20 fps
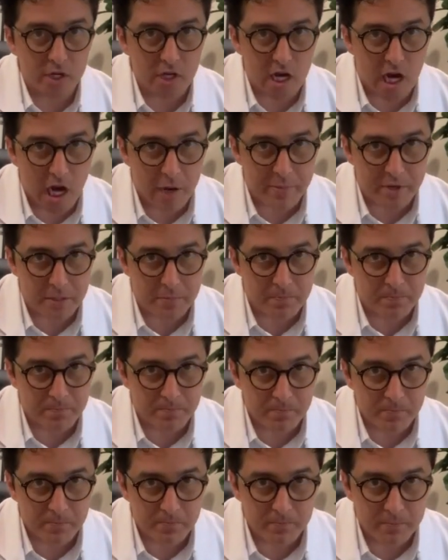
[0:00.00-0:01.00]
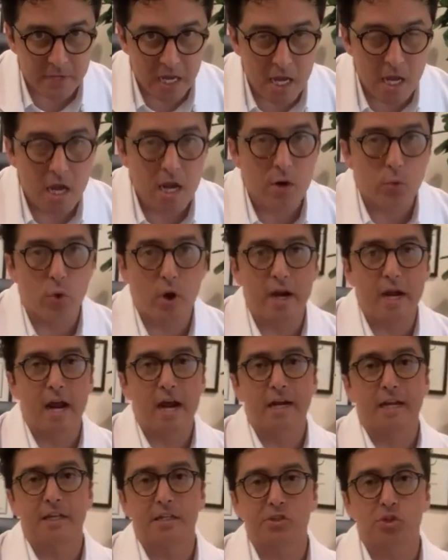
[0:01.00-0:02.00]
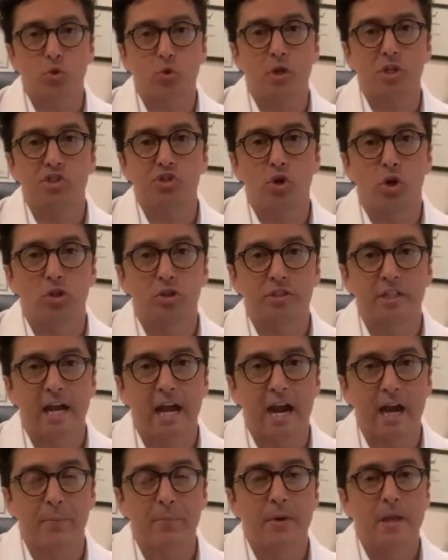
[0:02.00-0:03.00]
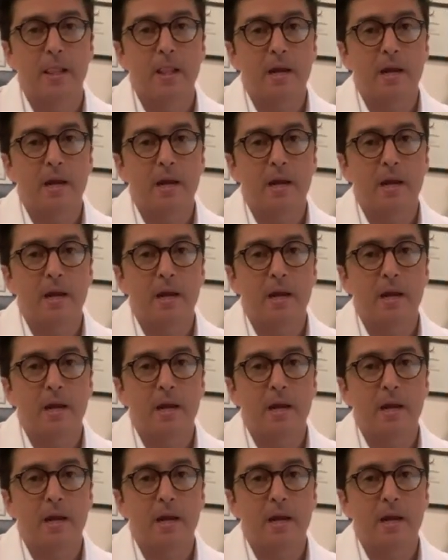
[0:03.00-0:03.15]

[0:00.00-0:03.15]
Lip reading: common, right? I get this question all the time.